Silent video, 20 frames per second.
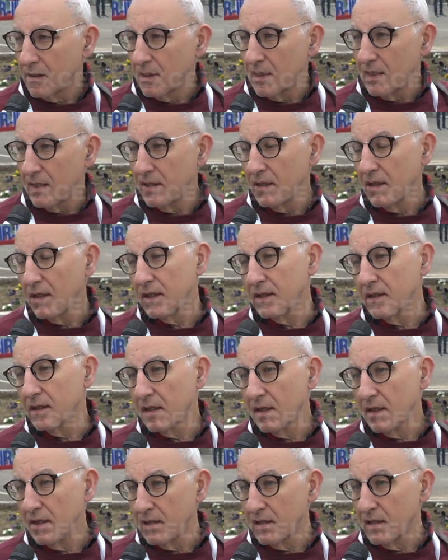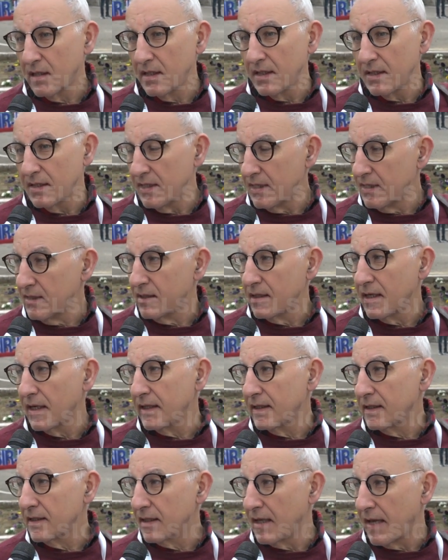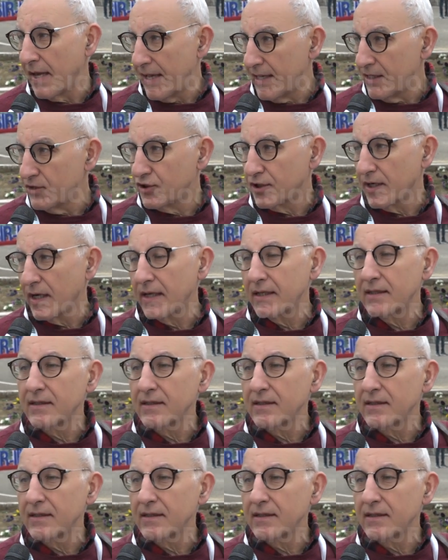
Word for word: in, in, in india in asia